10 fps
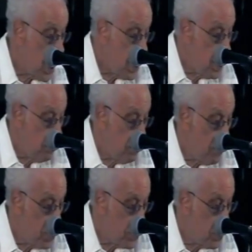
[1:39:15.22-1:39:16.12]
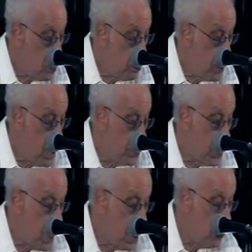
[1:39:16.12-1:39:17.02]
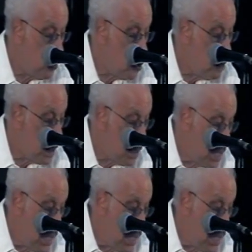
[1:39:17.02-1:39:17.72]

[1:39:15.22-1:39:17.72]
Carolyn, Professor Cooper, is there any rumor